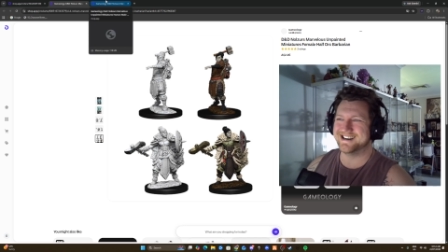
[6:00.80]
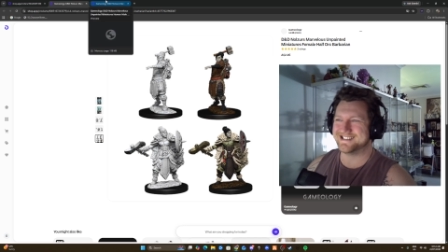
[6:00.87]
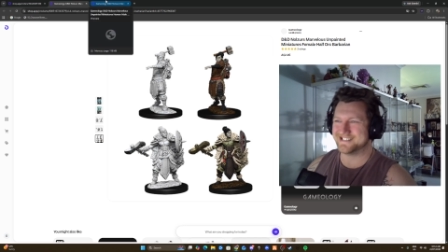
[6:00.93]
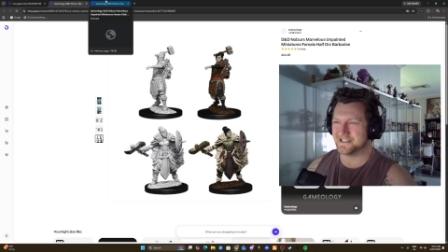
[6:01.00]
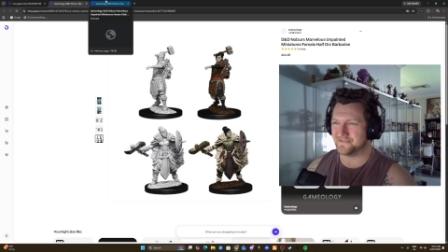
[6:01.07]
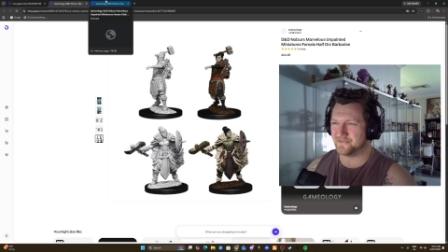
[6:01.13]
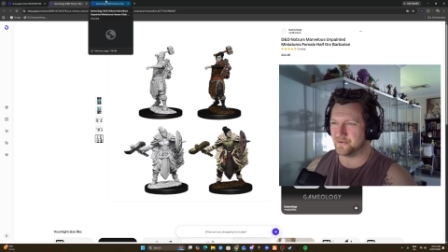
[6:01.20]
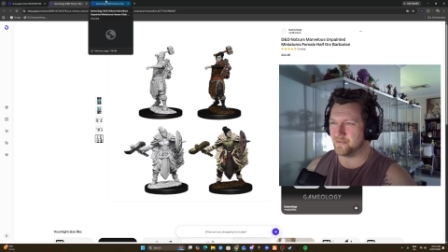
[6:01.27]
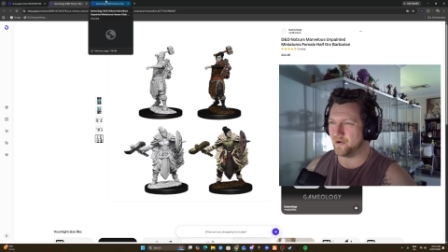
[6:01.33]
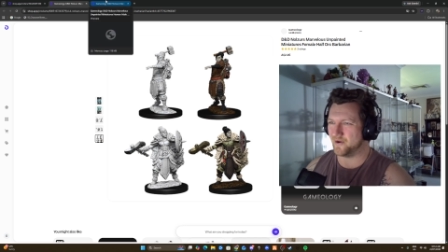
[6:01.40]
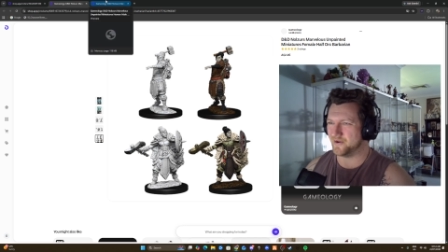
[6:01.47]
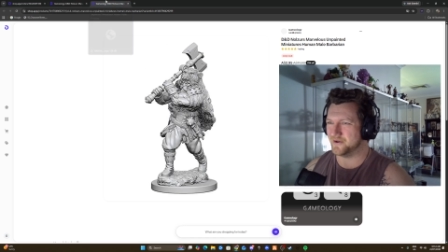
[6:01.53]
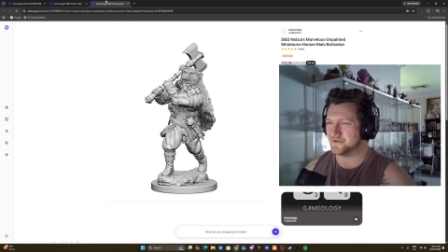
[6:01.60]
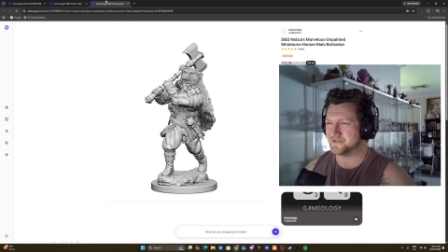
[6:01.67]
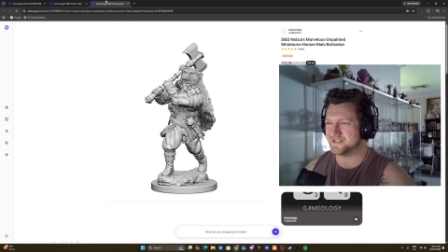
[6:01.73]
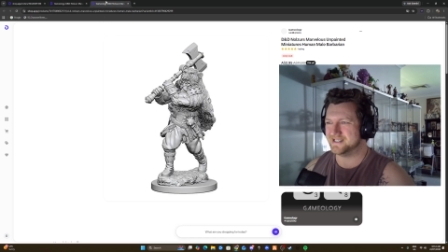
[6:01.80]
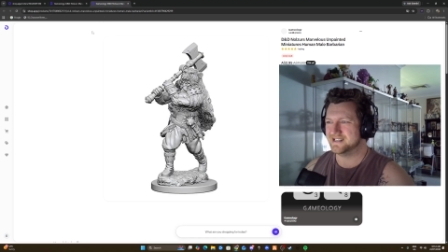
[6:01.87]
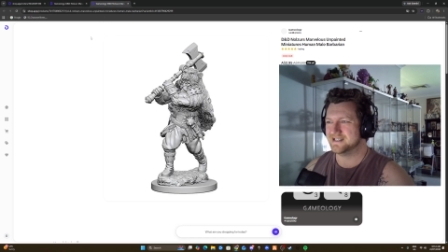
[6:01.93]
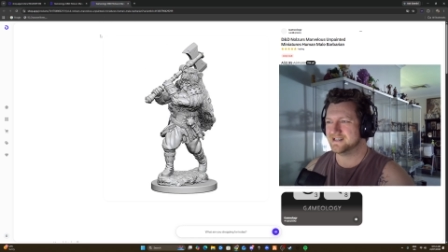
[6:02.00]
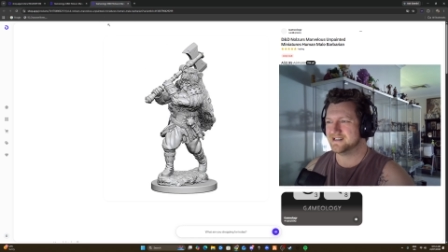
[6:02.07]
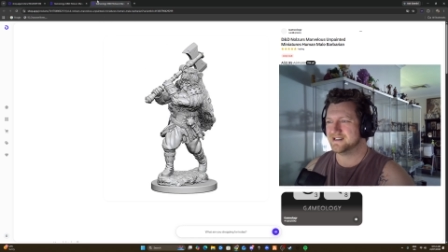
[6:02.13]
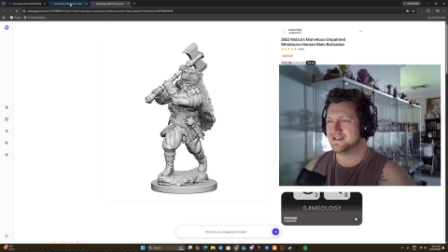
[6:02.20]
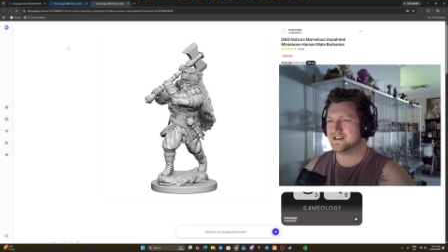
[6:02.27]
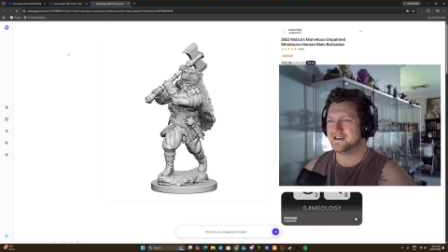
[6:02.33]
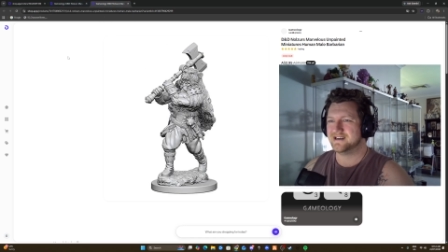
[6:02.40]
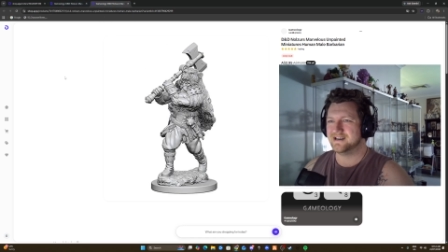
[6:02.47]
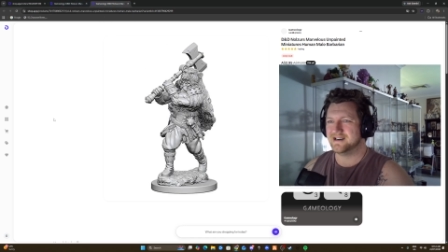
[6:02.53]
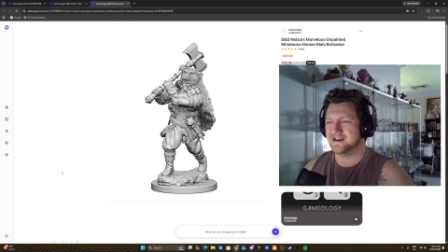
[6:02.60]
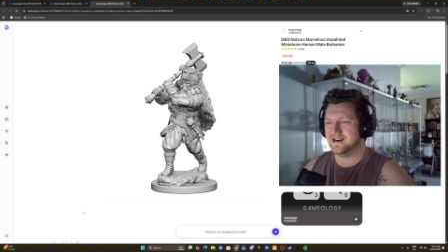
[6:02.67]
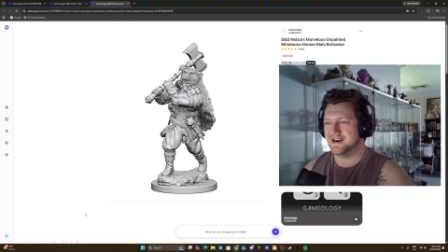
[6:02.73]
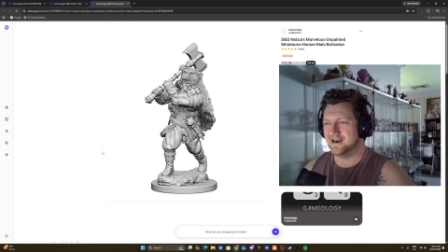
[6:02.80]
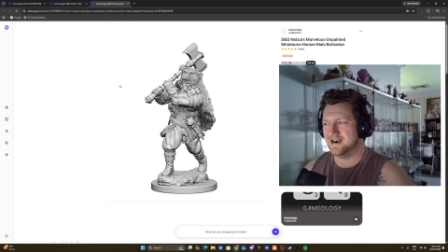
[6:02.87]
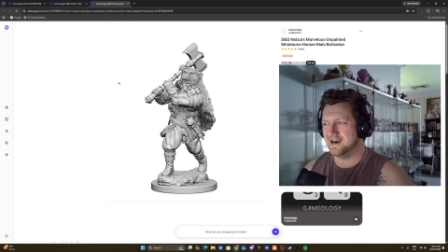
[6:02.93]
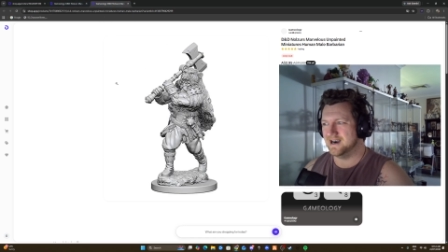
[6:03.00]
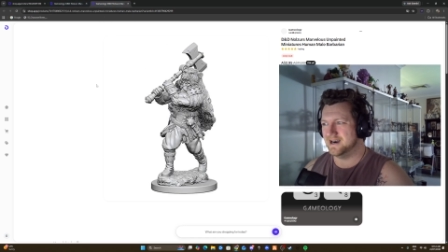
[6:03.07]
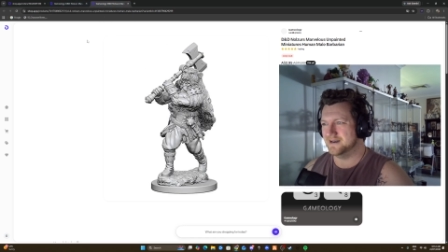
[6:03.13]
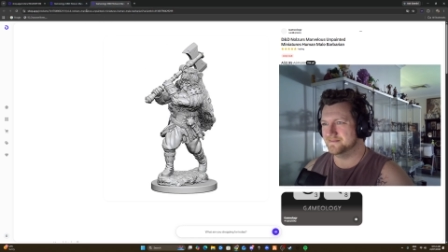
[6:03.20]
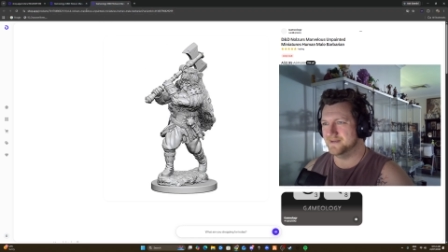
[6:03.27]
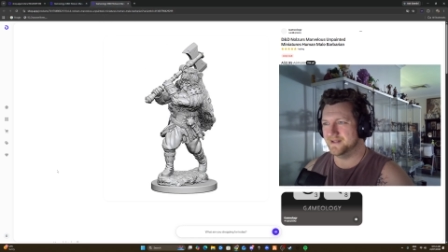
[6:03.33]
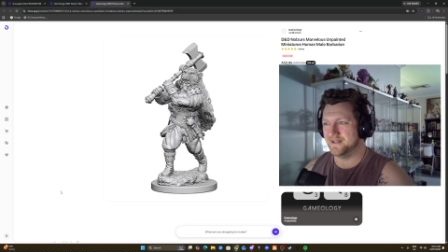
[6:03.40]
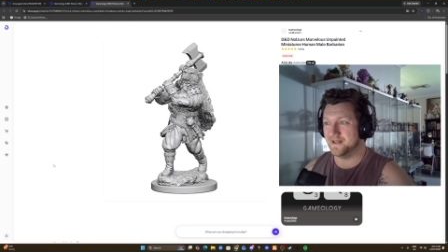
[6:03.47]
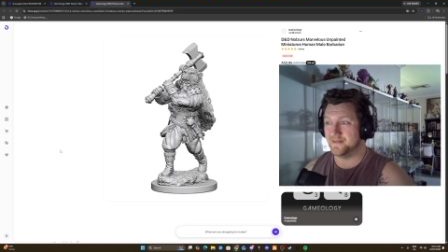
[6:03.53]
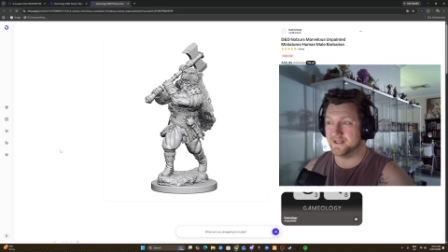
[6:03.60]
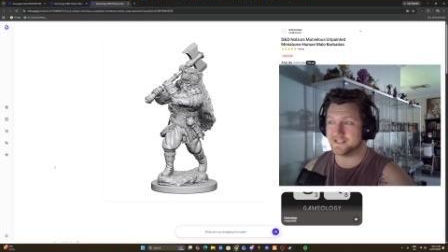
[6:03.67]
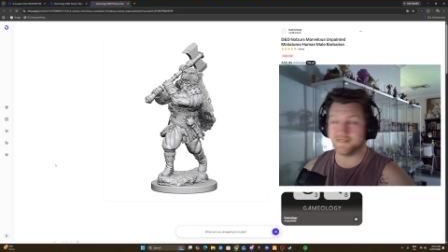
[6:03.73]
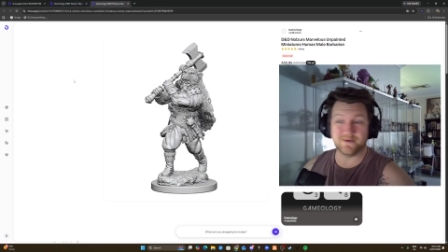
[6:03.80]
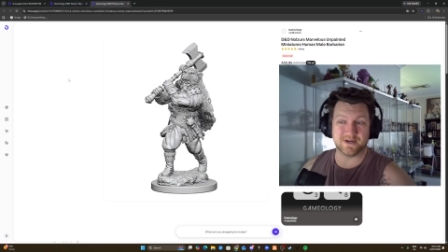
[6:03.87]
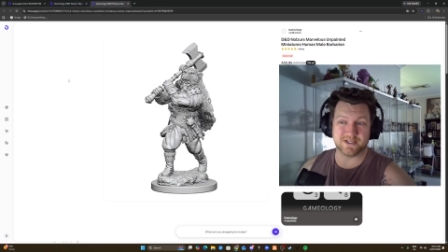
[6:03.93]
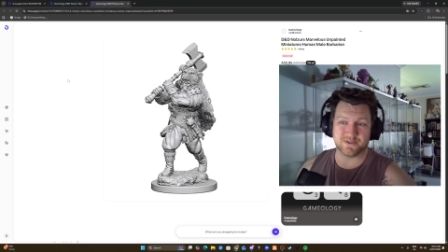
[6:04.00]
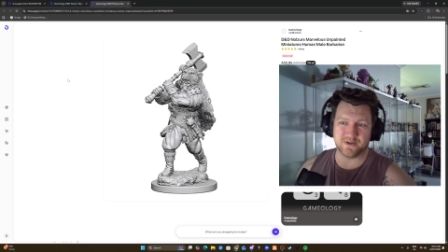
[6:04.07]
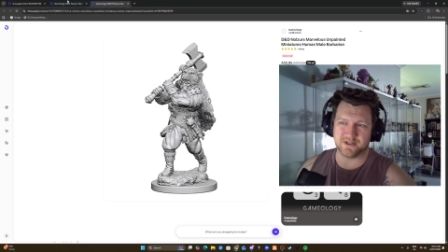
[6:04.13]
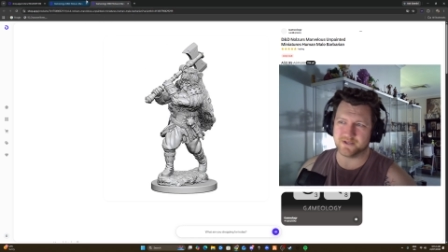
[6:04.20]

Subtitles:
A few potholes. And then this one as well.